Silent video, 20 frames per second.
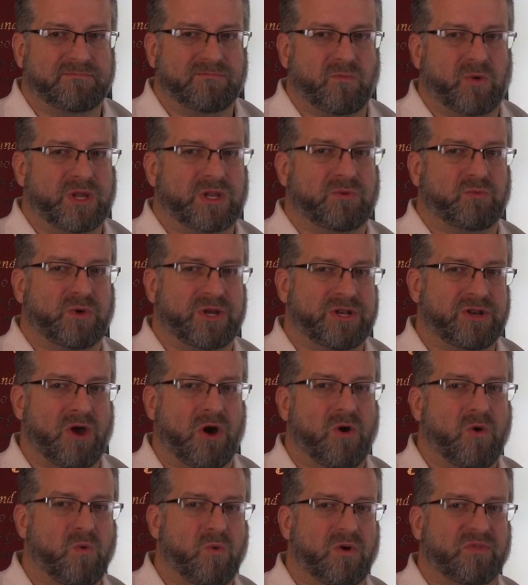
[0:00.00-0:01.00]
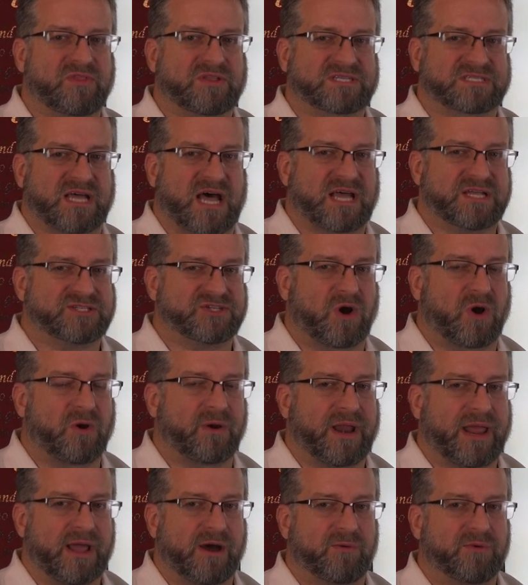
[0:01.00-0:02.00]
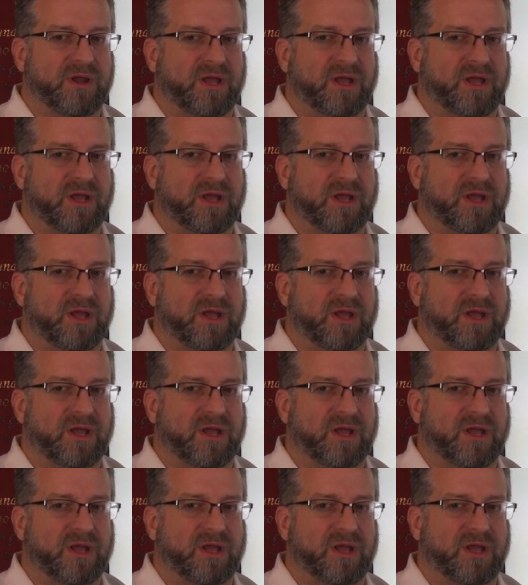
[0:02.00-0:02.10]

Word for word: We, we know what the sides are now.